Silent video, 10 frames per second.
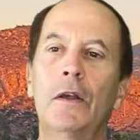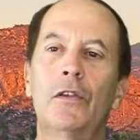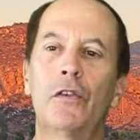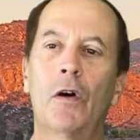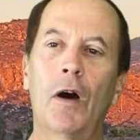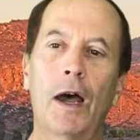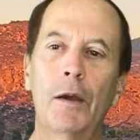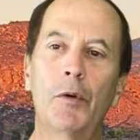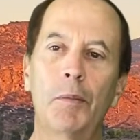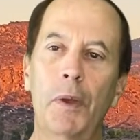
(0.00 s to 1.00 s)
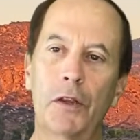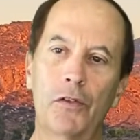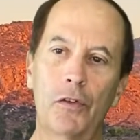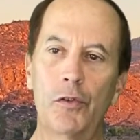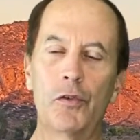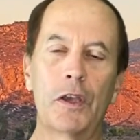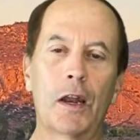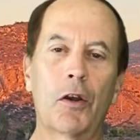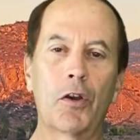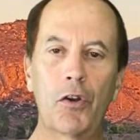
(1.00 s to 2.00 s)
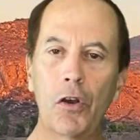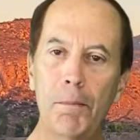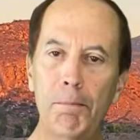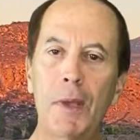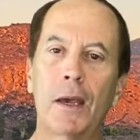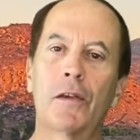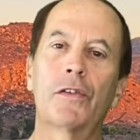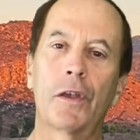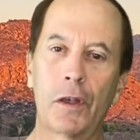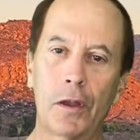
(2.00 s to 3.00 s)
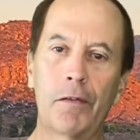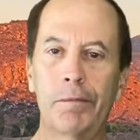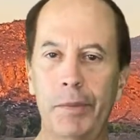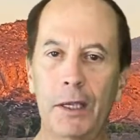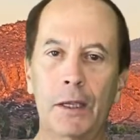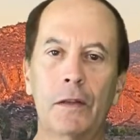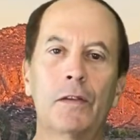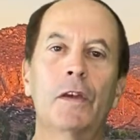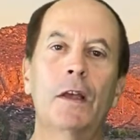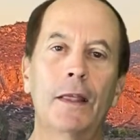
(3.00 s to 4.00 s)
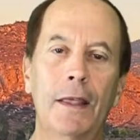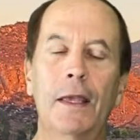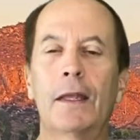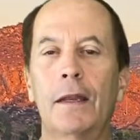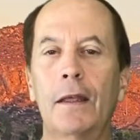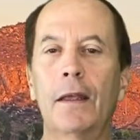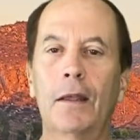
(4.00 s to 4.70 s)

So I would make sure you get a good mix of beans in,